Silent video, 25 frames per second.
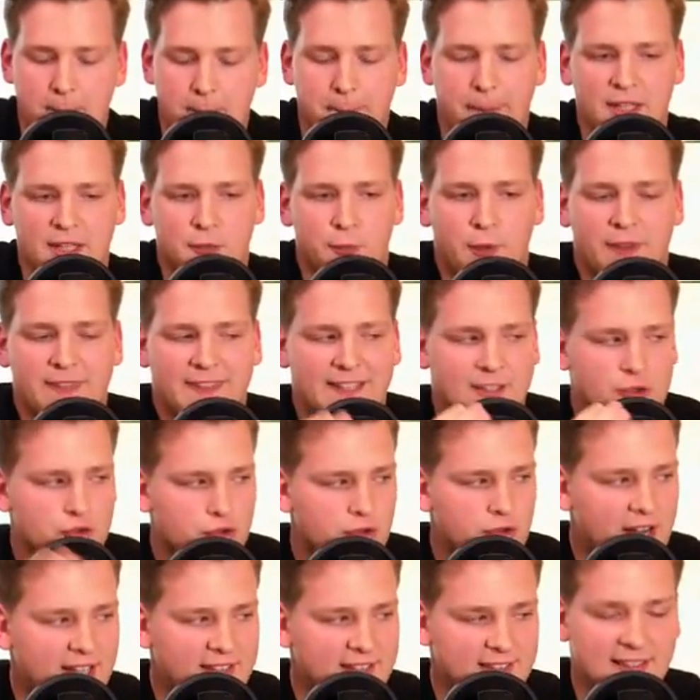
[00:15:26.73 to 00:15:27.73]
But when the
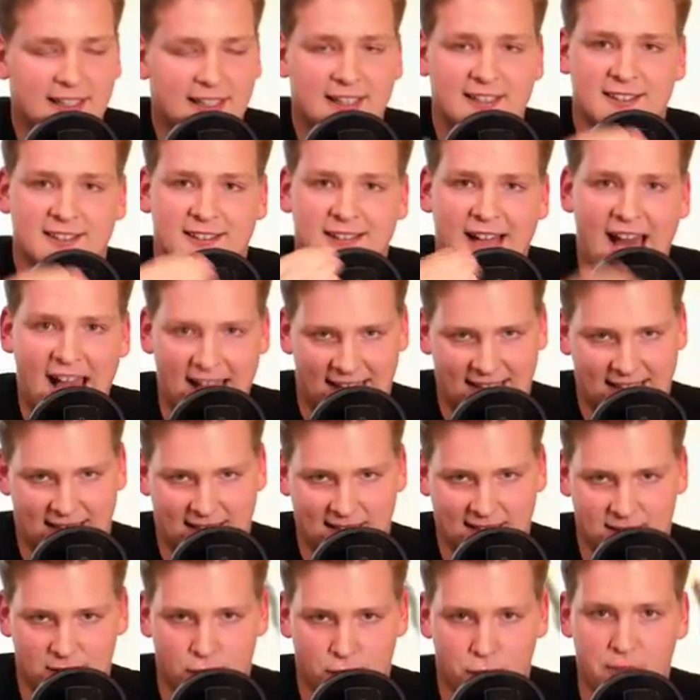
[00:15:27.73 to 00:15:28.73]
trust is
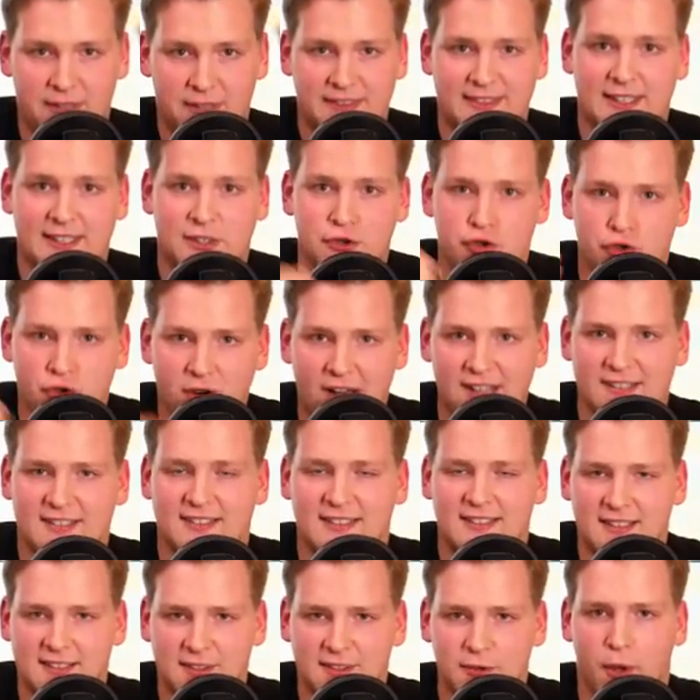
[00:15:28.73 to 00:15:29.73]
lacking, when the trust
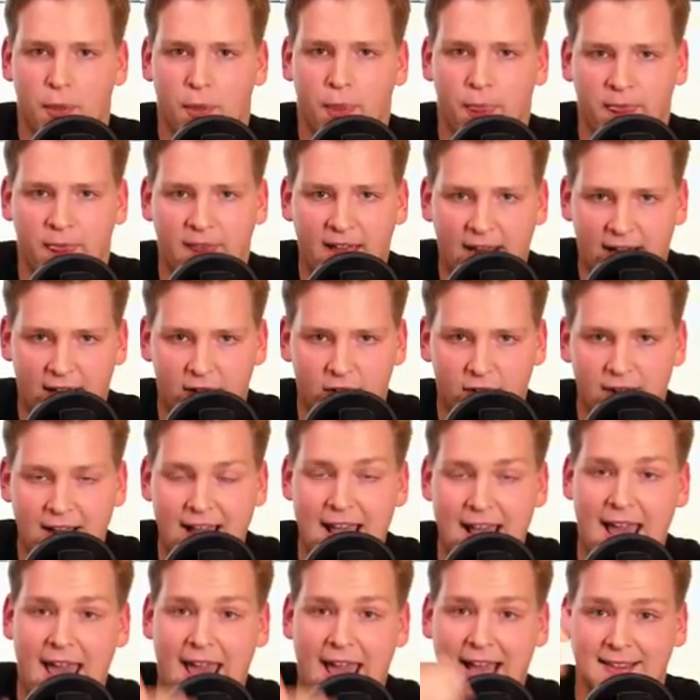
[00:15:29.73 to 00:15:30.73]
is not there
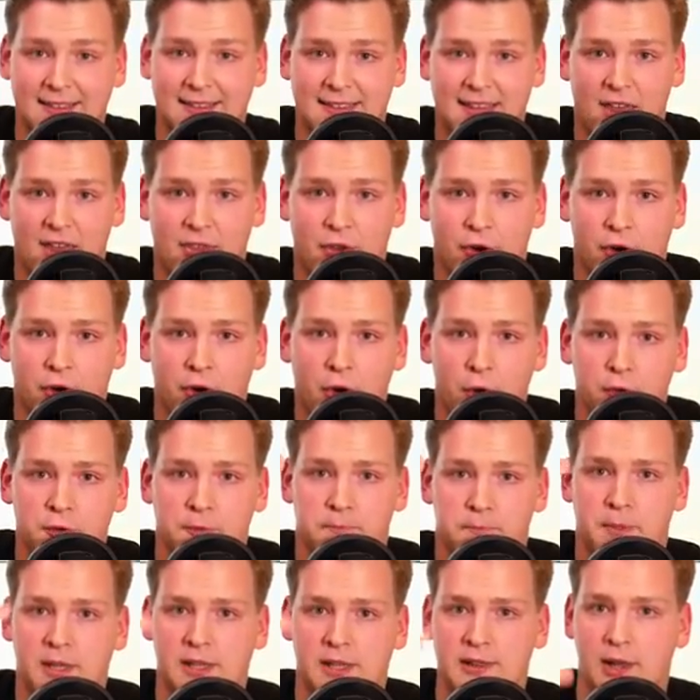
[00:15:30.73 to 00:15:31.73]
and Tether goes
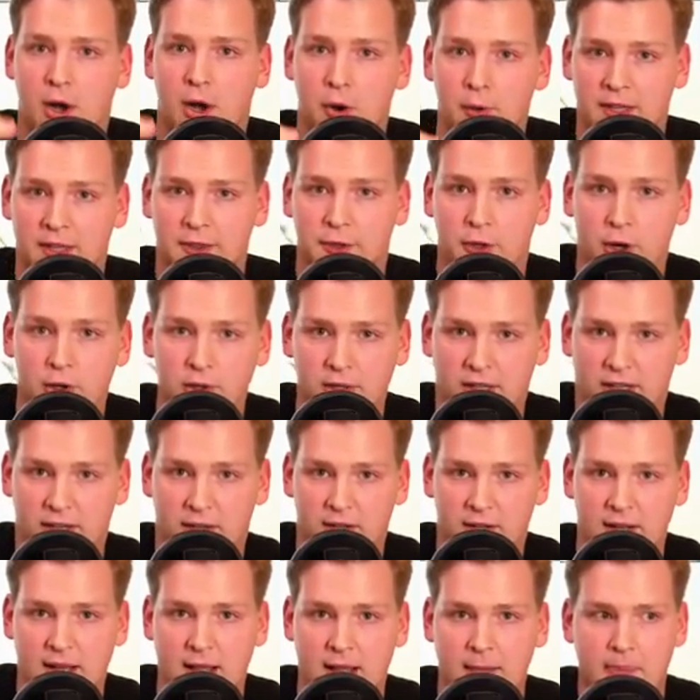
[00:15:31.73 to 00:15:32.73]
below a
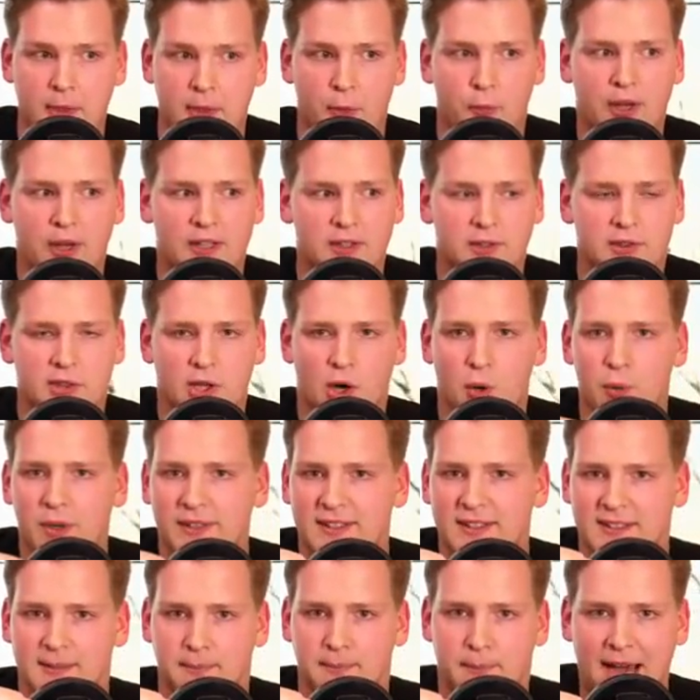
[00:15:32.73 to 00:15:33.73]
dollar, well, no one
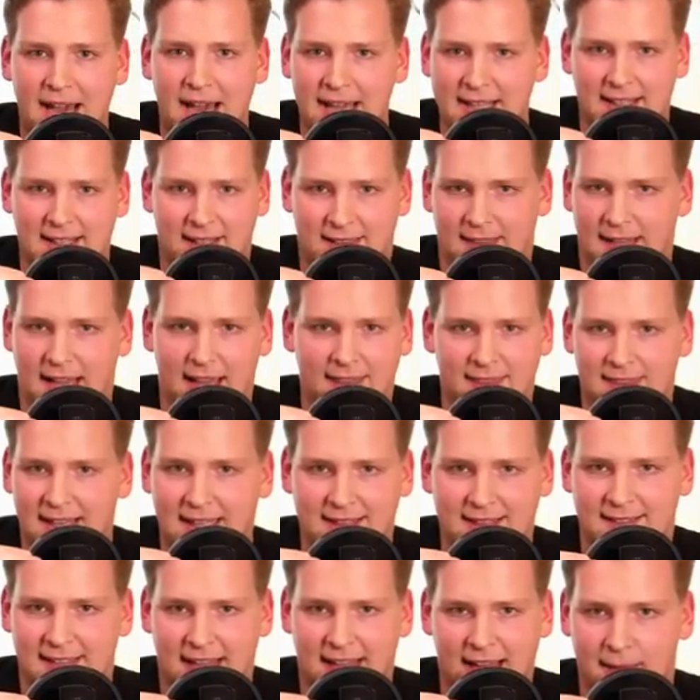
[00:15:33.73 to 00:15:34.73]
is buying it at
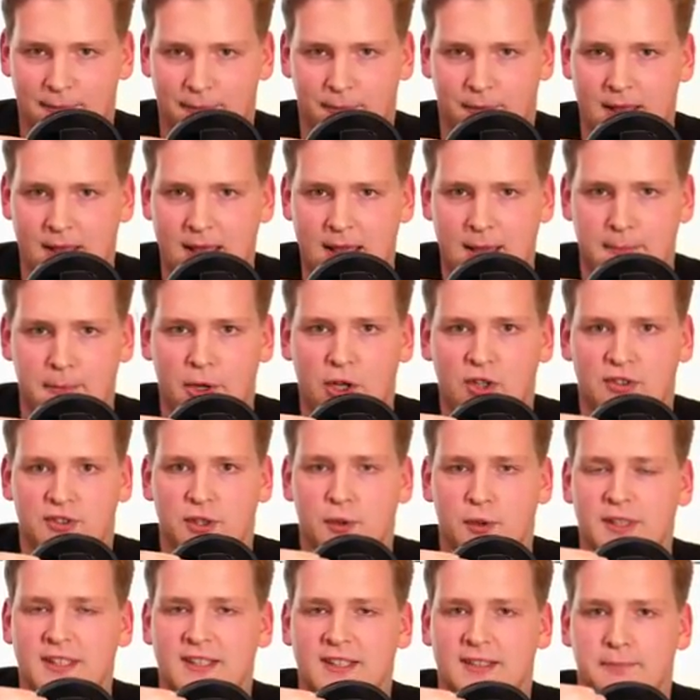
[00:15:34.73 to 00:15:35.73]
that time because no
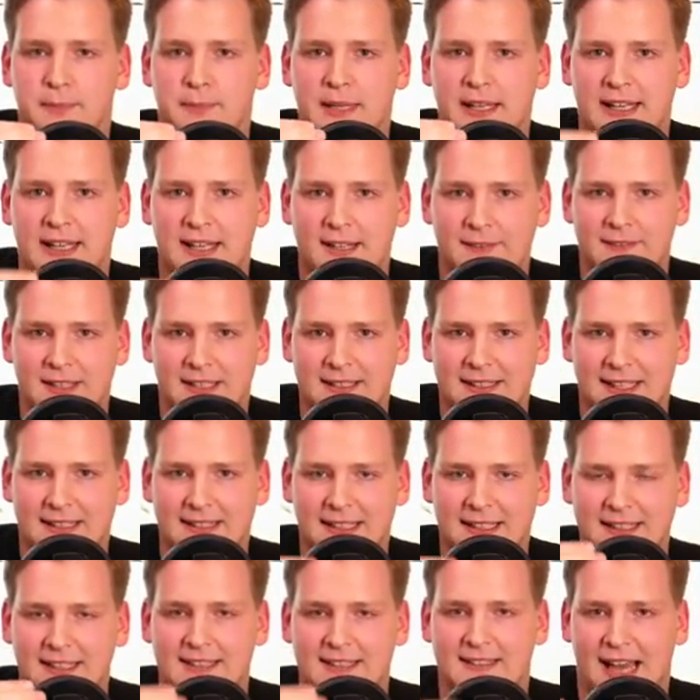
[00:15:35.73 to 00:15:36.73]
one is believing that
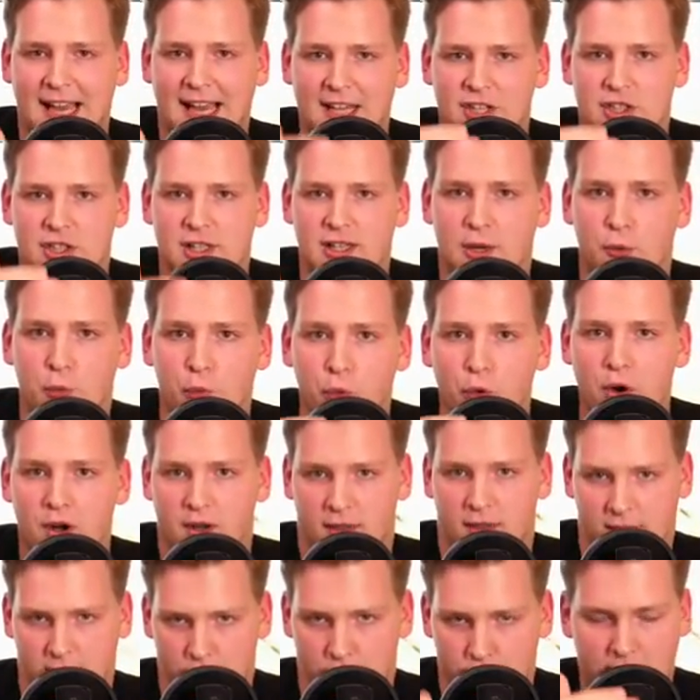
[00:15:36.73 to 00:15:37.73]
it is actually
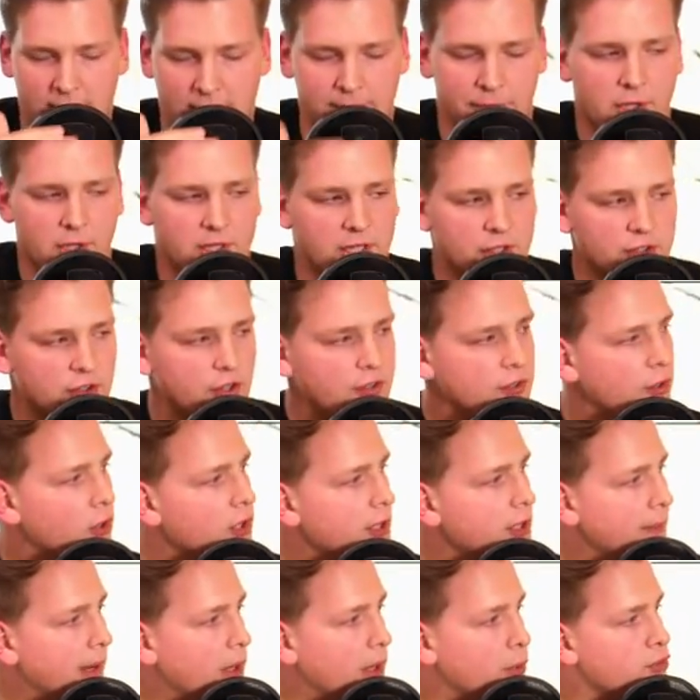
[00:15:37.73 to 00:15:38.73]
worth $1. So it's all
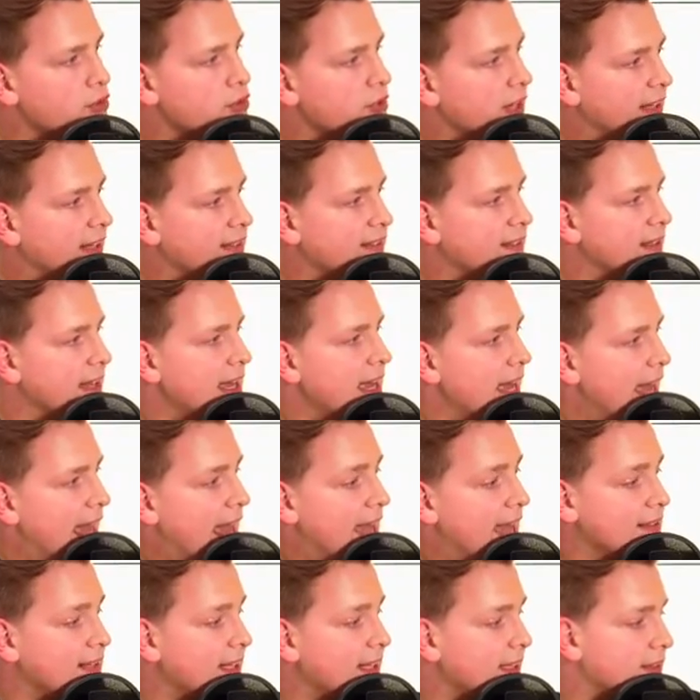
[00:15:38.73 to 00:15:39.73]
about trust
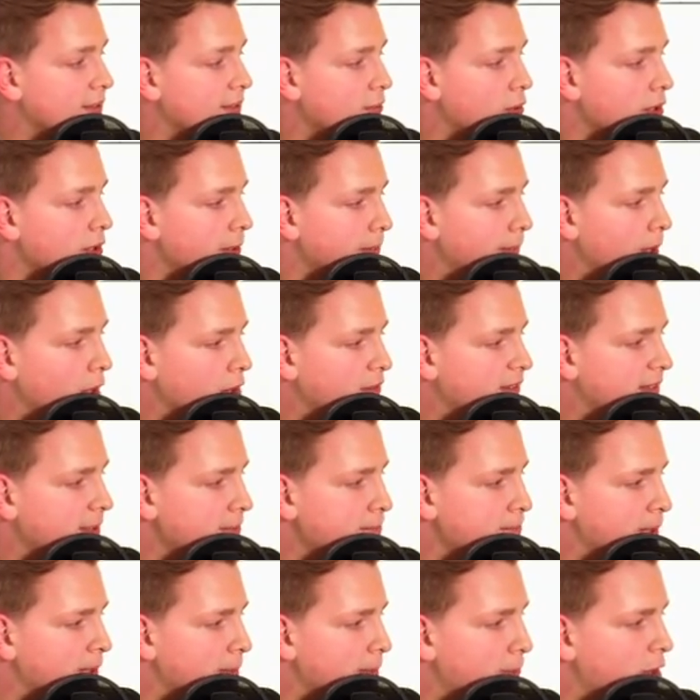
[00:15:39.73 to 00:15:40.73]
and it's all about
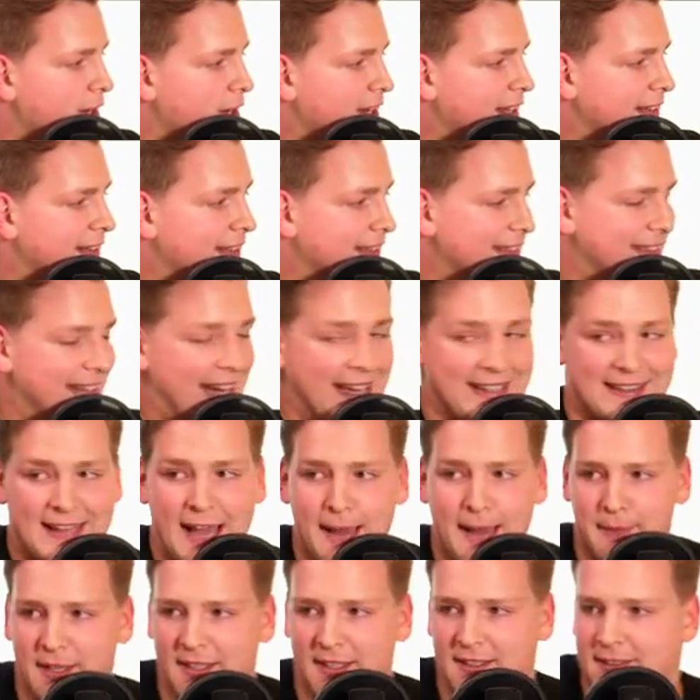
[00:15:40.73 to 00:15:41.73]
simple market
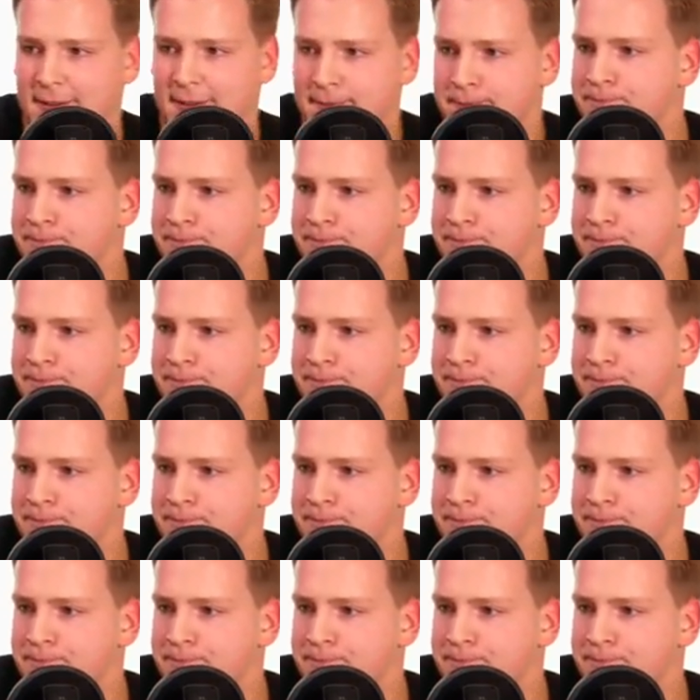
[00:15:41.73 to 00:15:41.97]
dynamics.